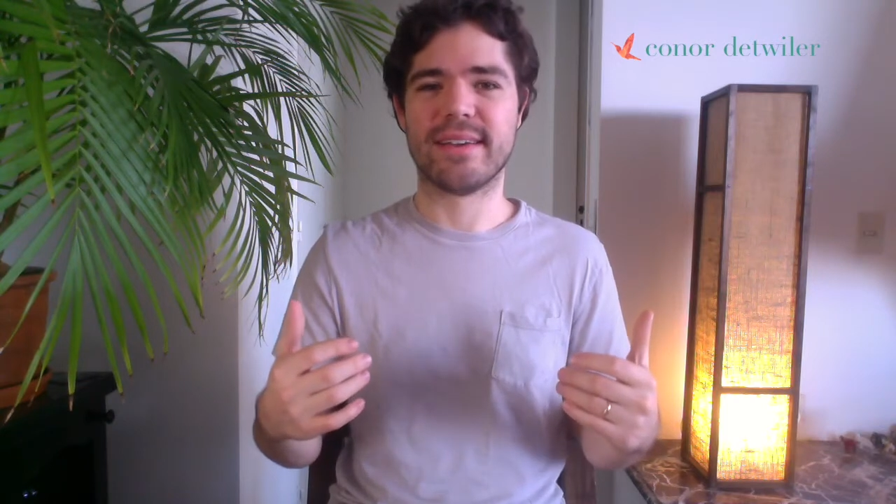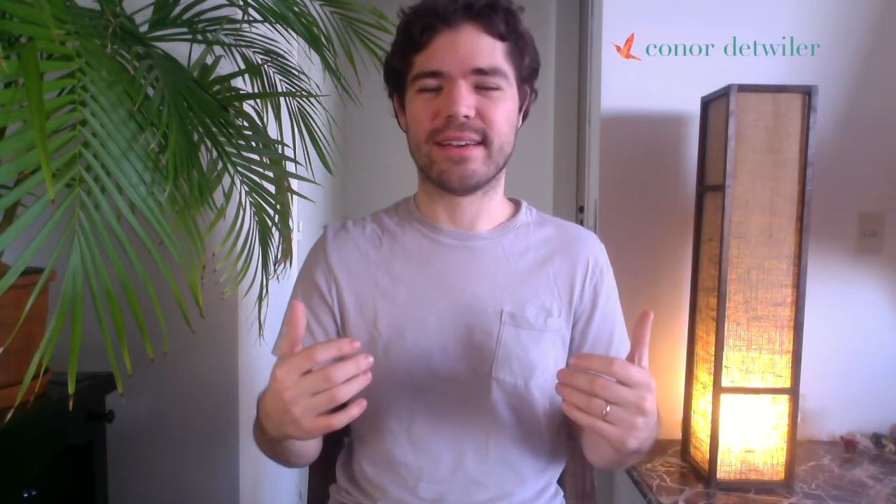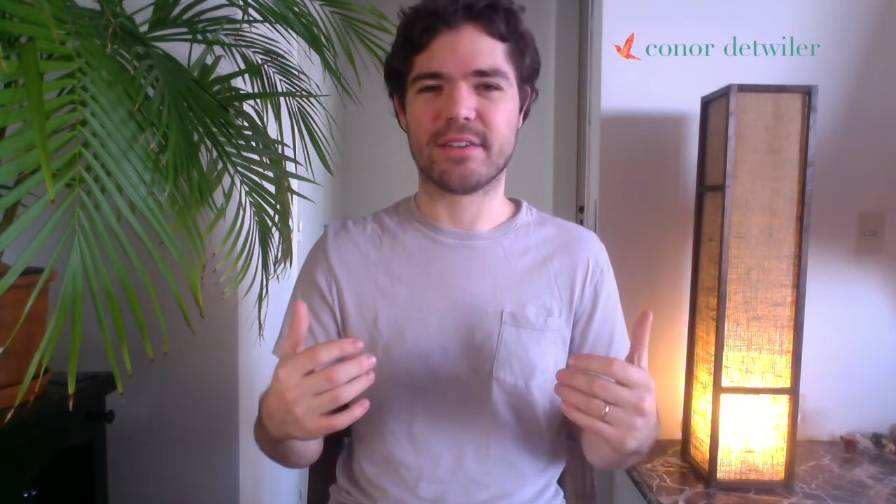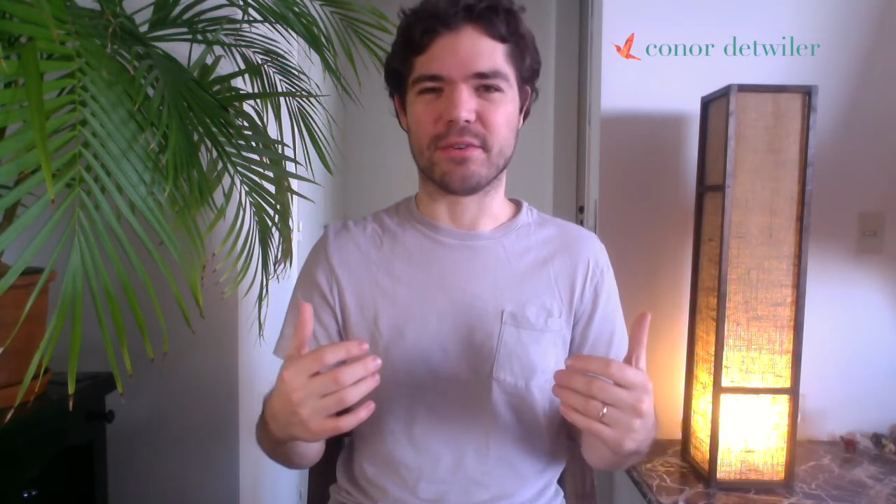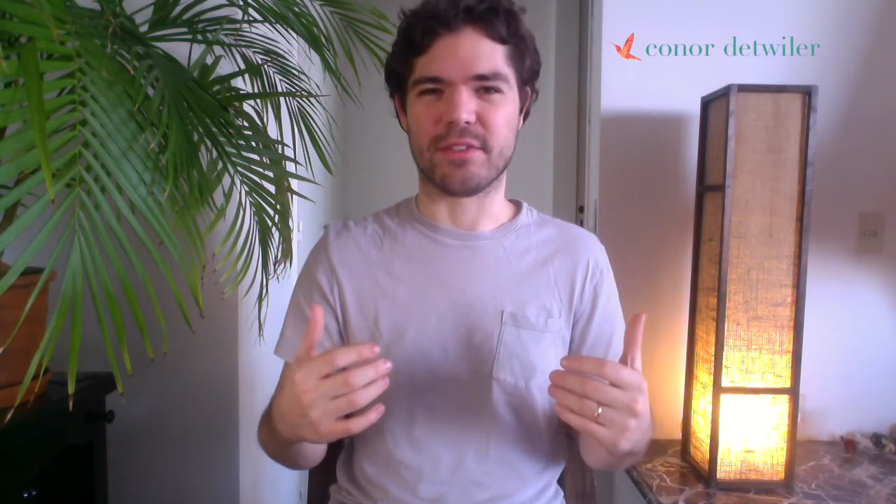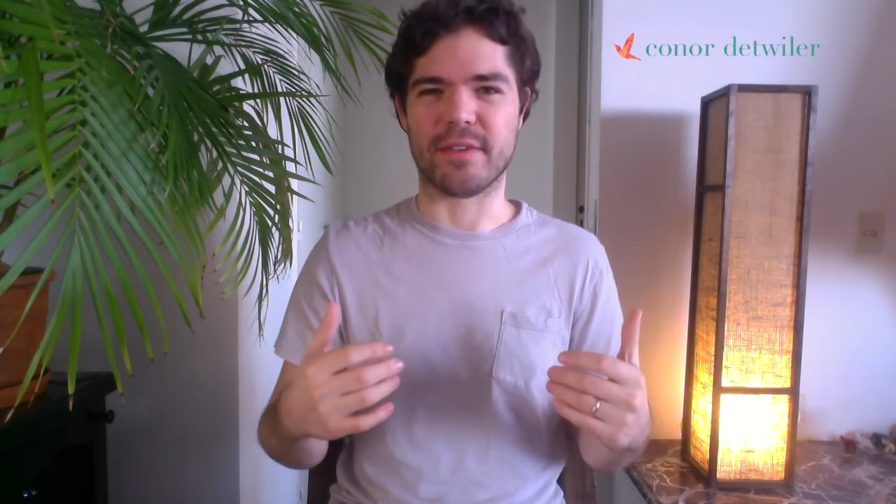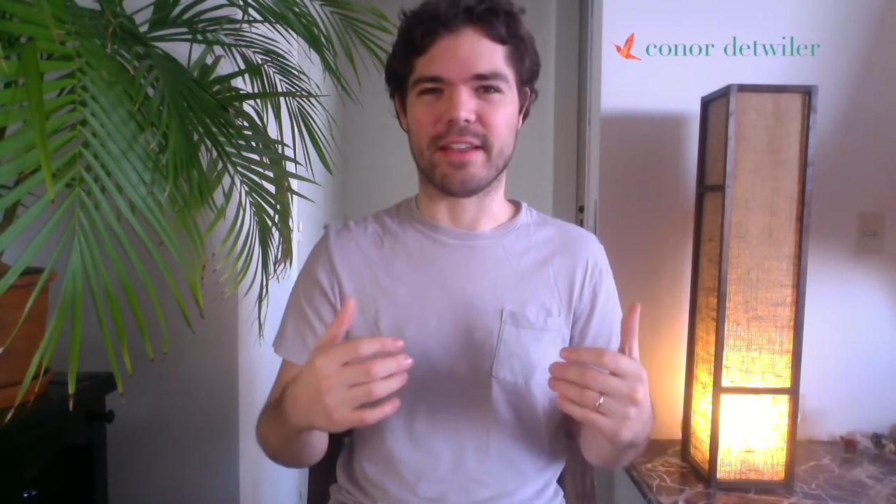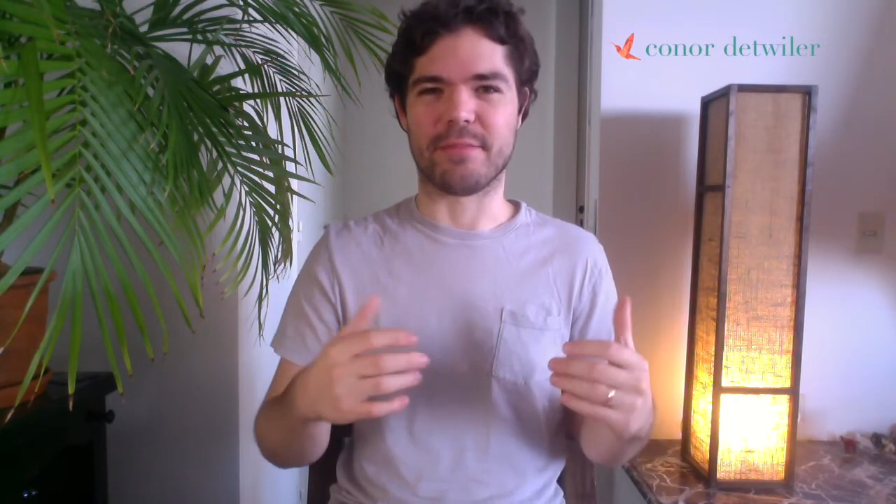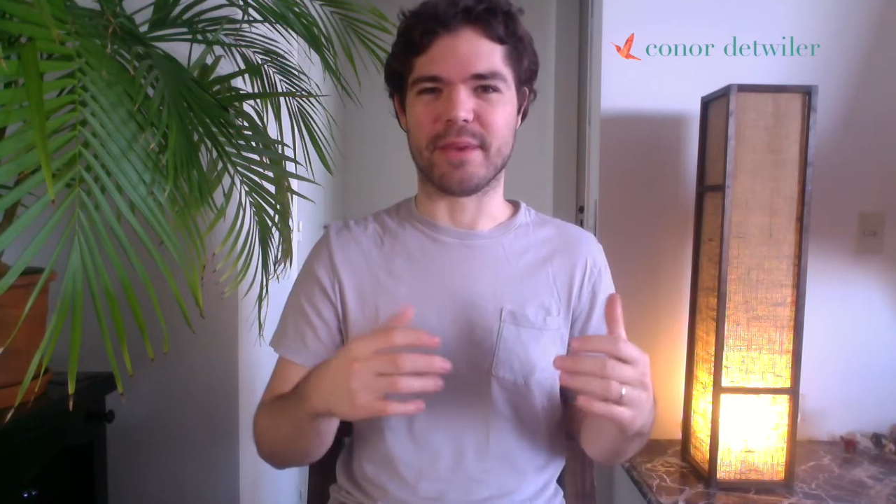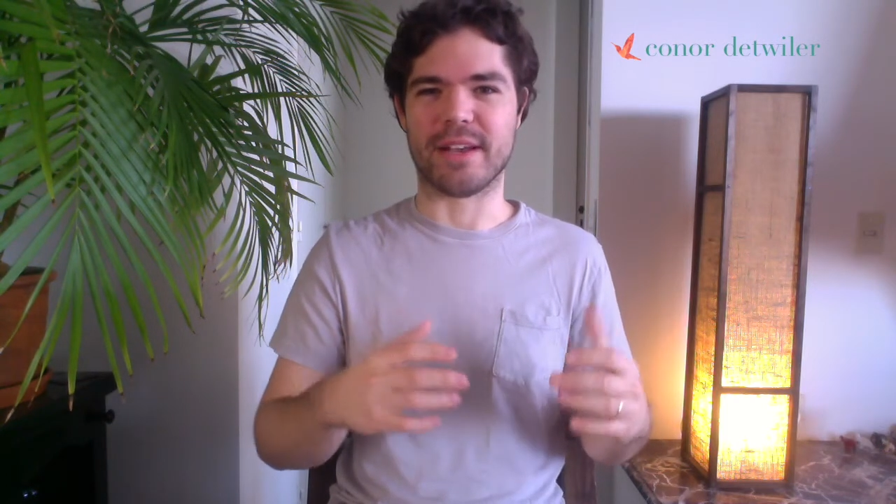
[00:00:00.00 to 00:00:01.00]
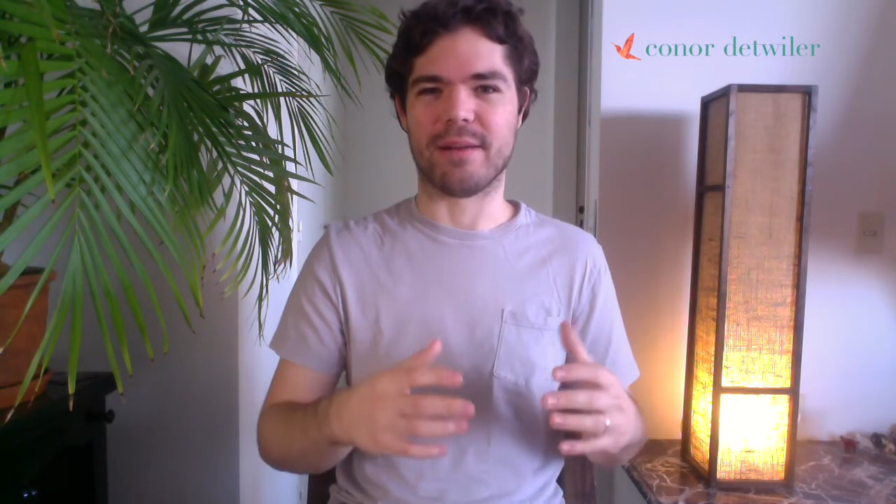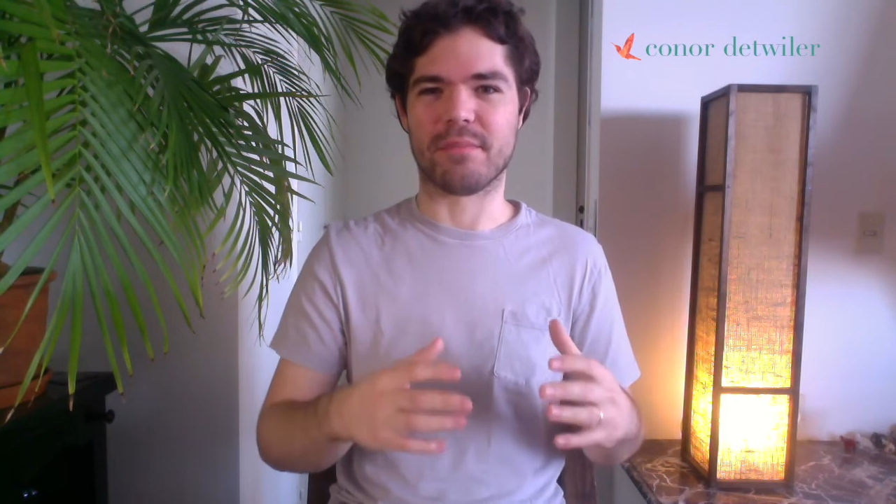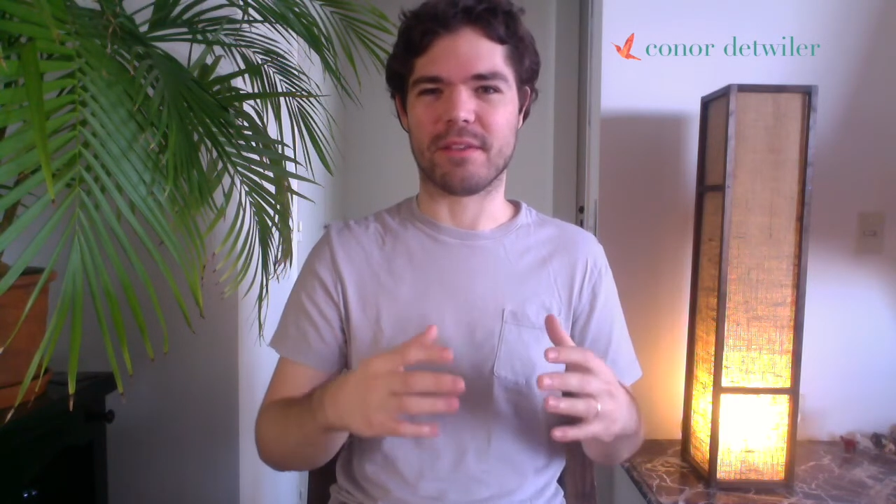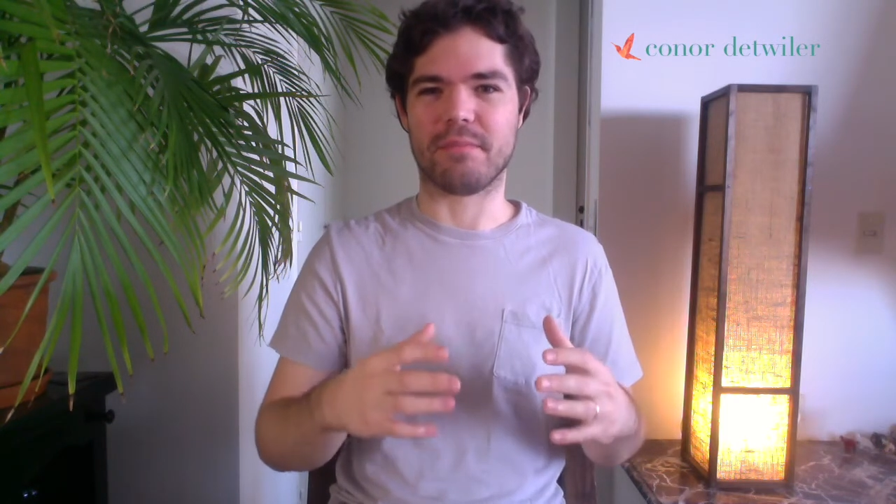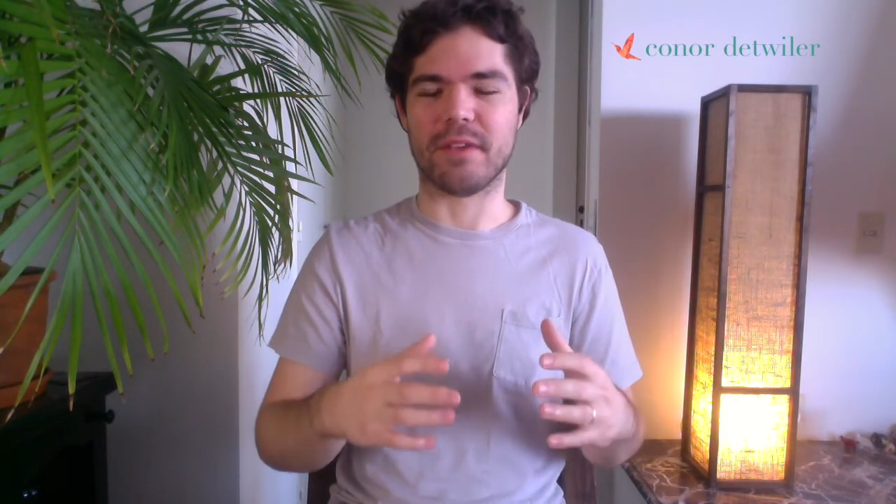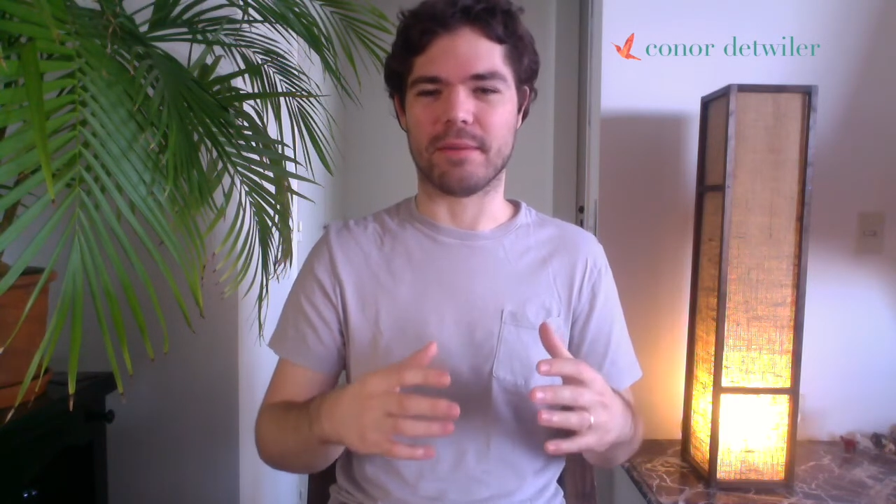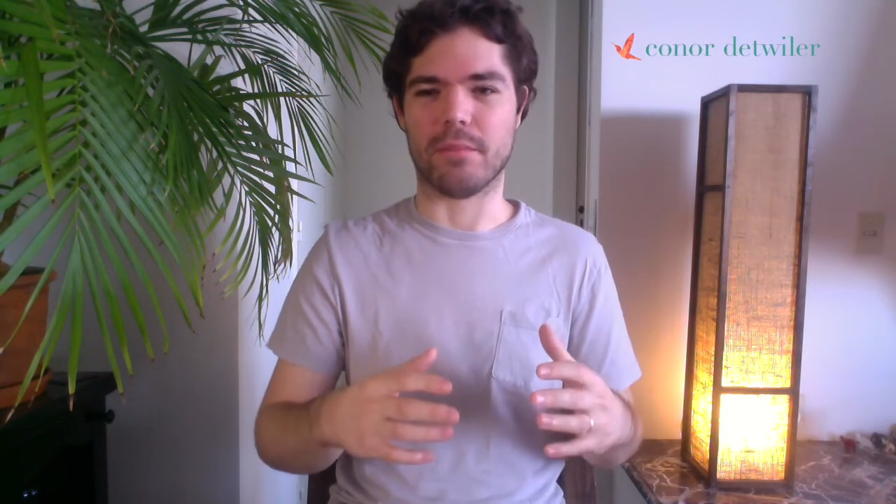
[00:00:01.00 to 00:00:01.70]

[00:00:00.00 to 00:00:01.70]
So it's become something